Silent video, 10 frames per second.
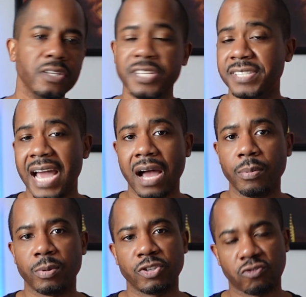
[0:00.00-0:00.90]
This
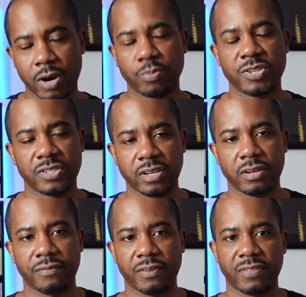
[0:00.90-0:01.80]
album is
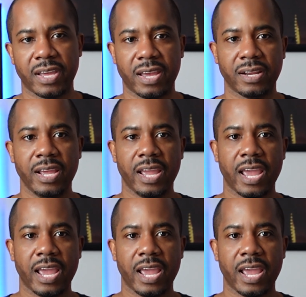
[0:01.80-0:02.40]
representative of that.